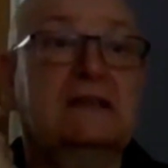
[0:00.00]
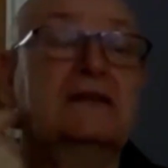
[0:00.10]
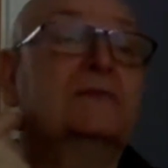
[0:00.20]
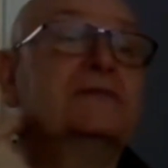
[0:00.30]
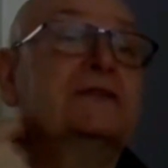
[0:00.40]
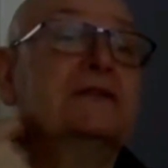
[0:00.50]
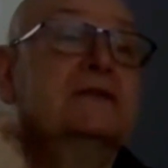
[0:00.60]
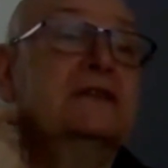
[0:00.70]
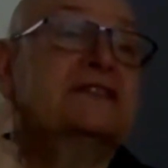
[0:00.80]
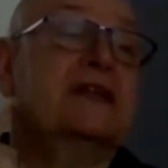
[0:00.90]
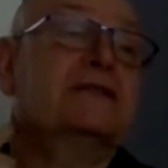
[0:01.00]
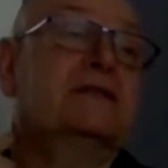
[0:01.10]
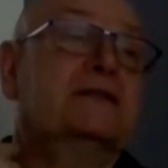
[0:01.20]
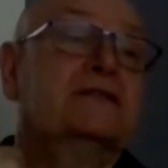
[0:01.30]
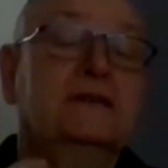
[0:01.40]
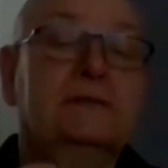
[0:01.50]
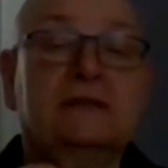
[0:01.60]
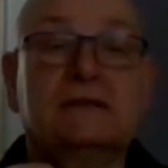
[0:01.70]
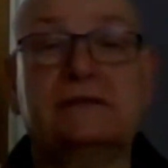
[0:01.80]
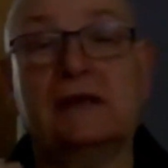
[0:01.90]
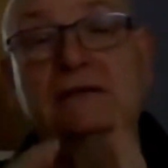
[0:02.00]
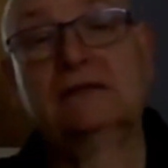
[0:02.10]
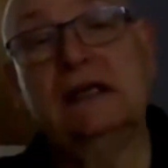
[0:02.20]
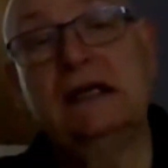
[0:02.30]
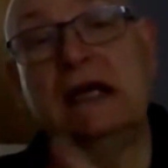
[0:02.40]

it can come through the eustachian tube in the throat.